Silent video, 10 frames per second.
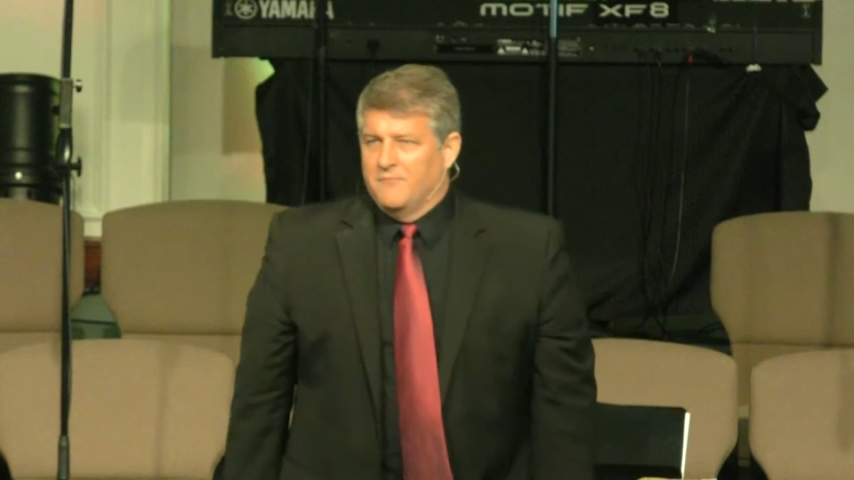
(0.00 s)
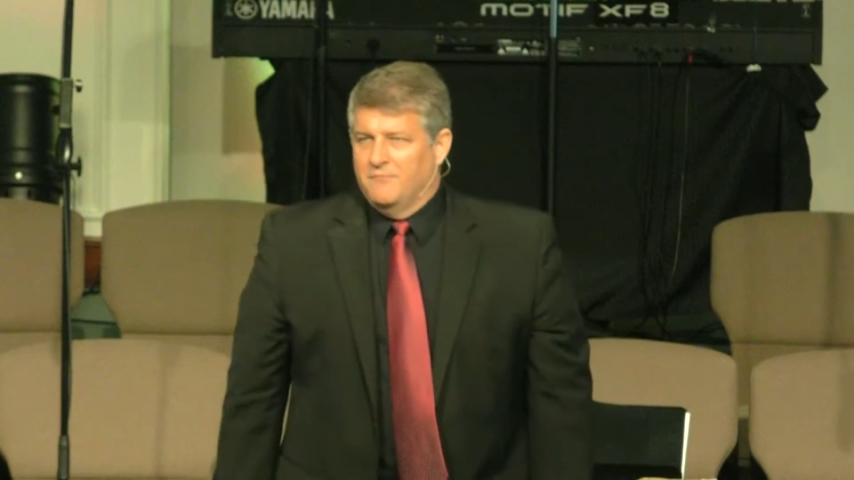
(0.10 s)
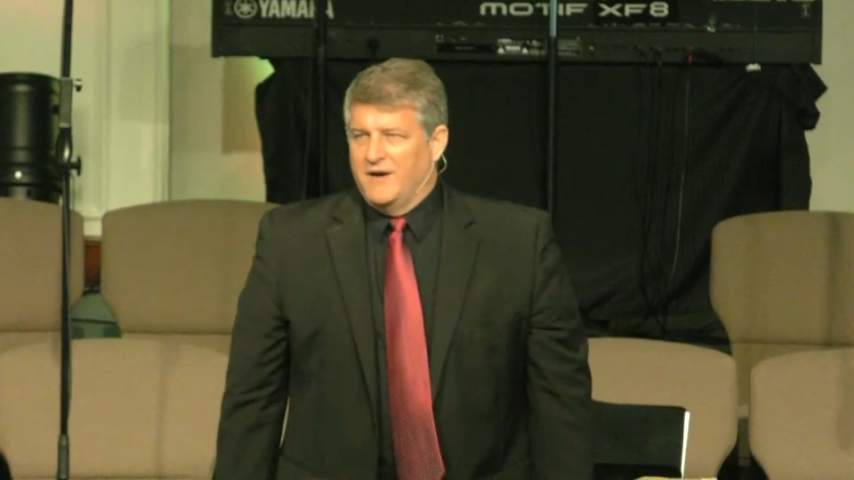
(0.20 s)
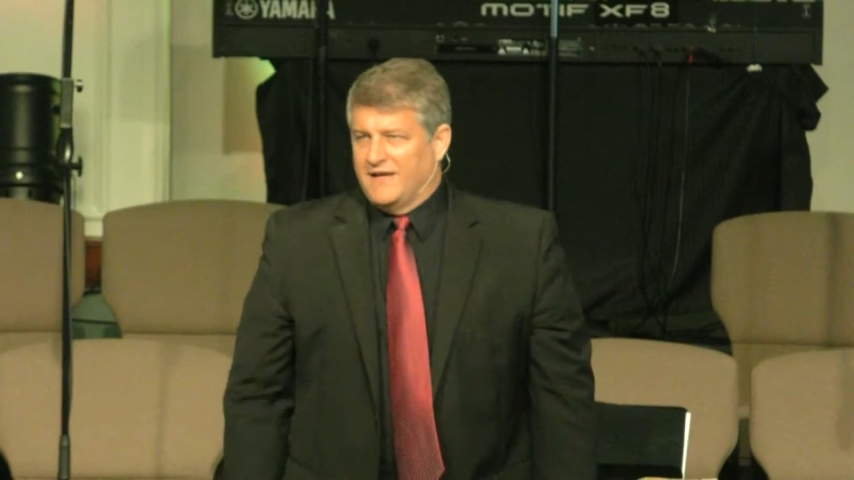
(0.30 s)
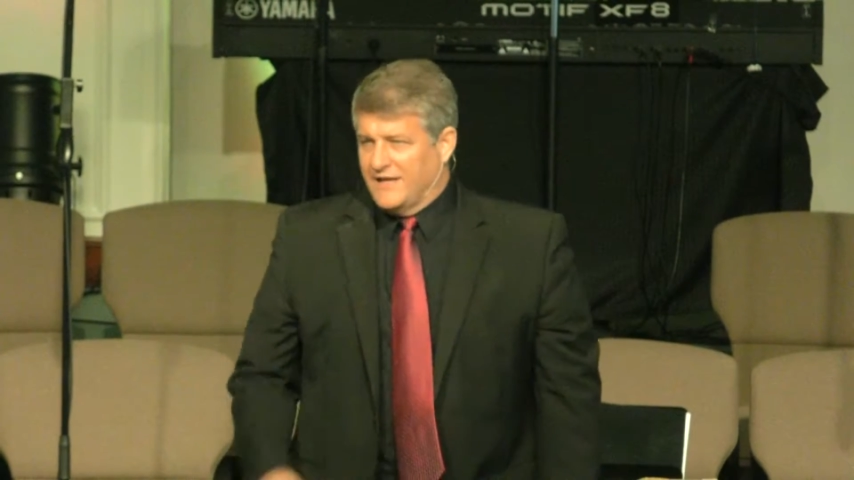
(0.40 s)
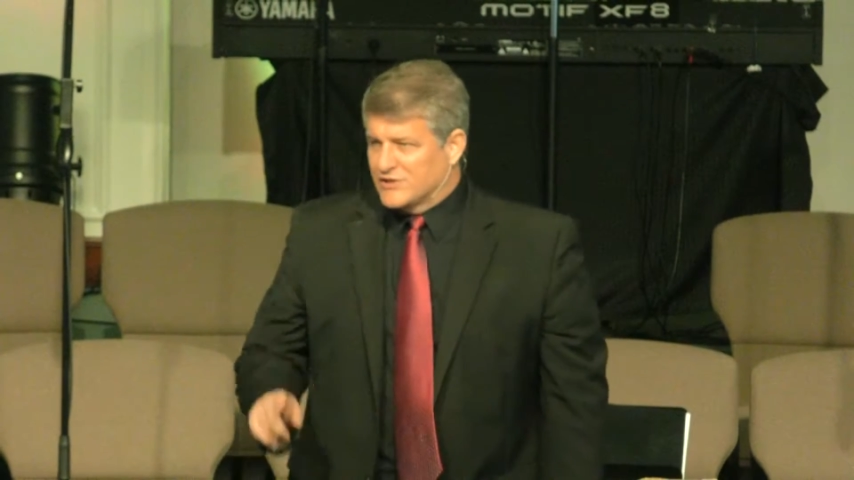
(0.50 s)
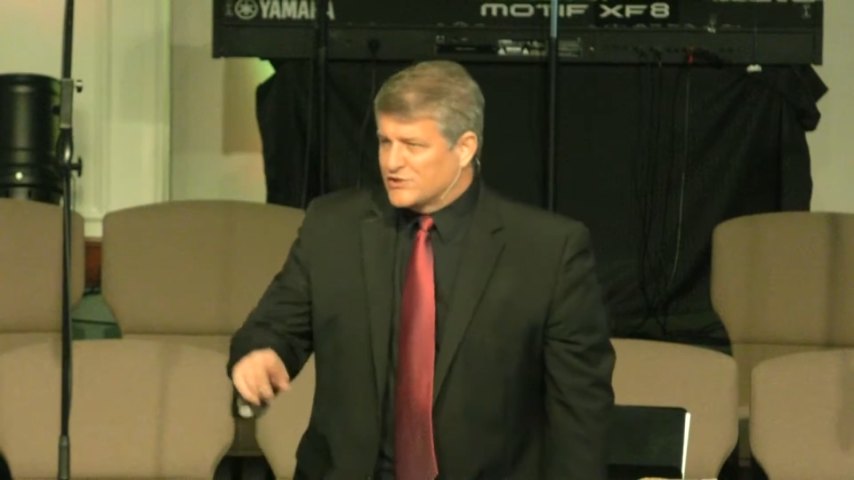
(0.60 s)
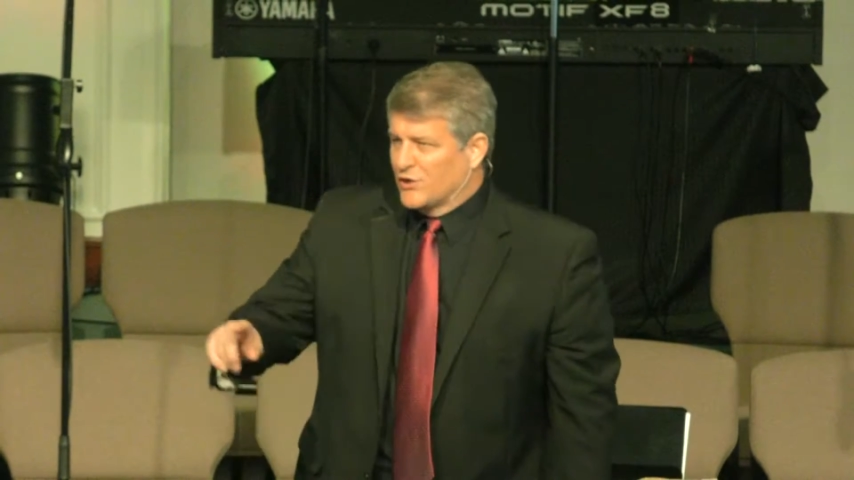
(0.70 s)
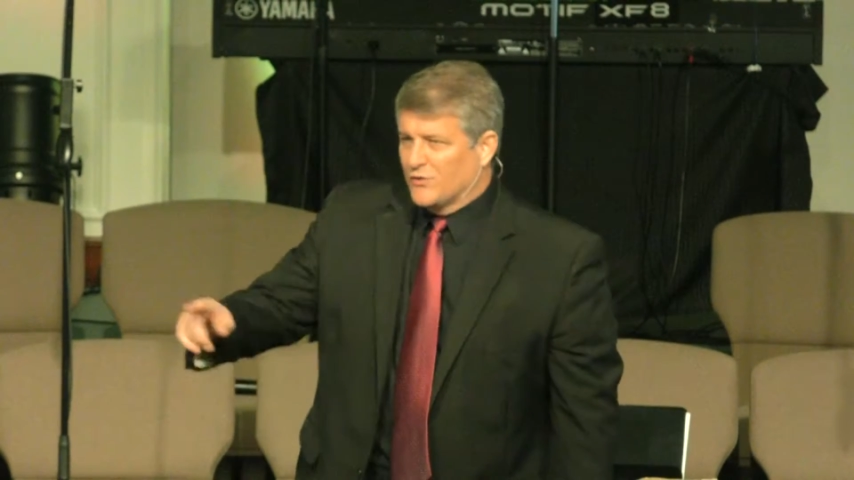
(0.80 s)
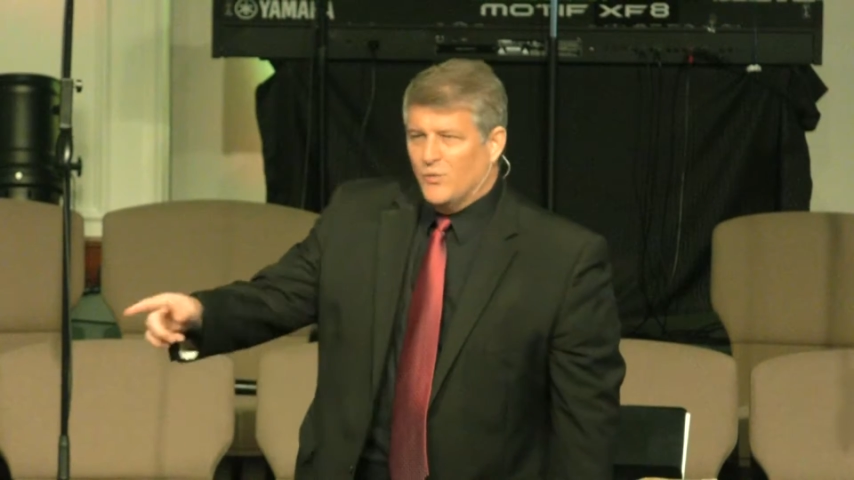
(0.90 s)
but in a
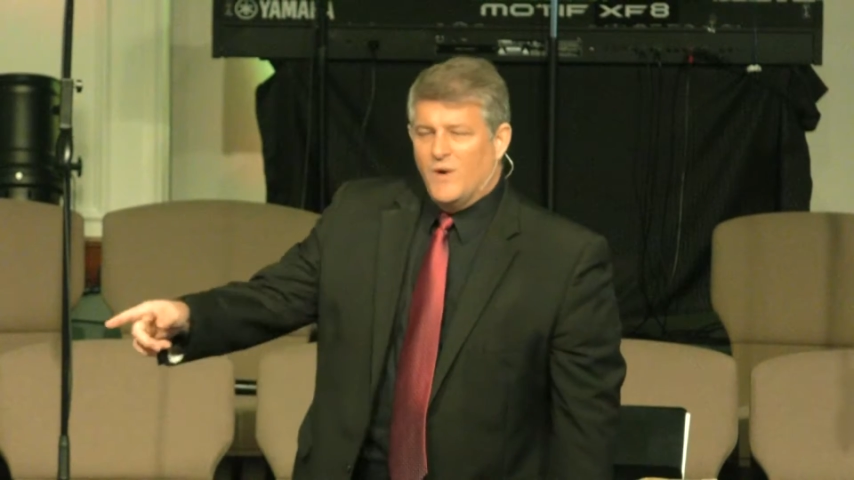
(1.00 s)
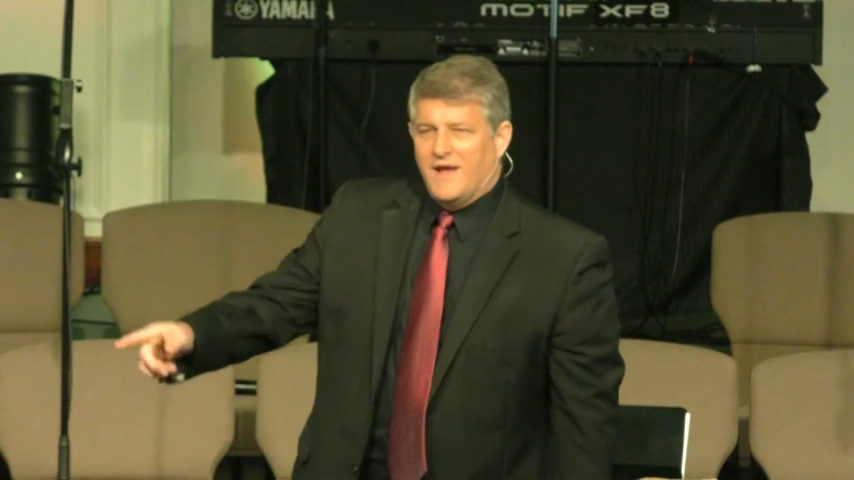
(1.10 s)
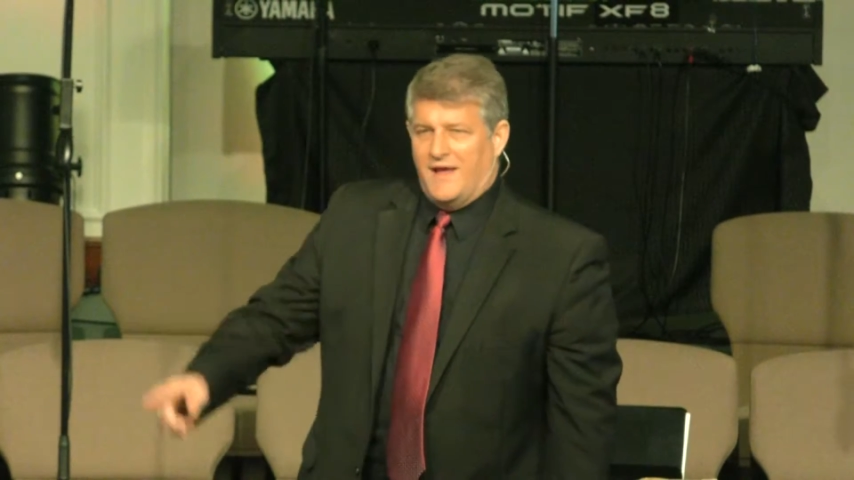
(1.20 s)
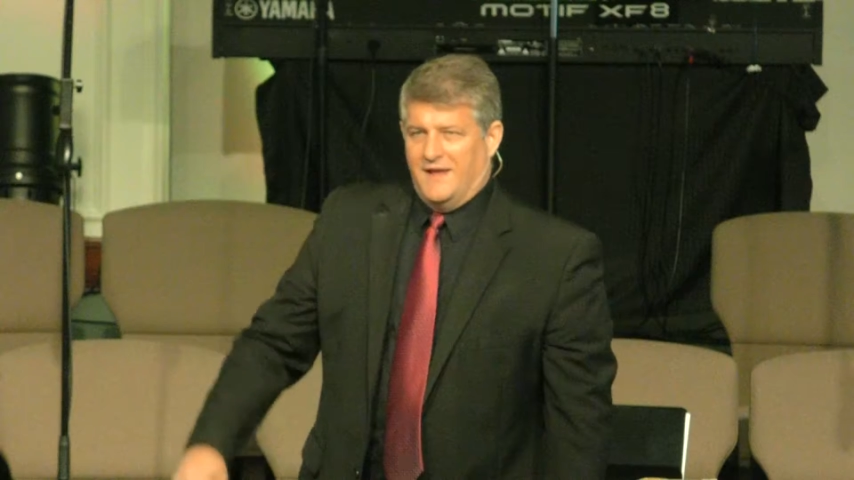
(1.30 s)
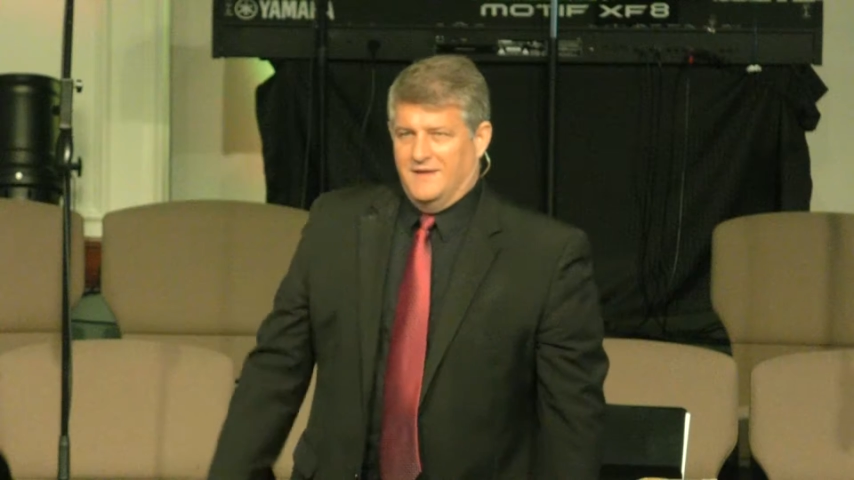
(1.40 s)
certain way.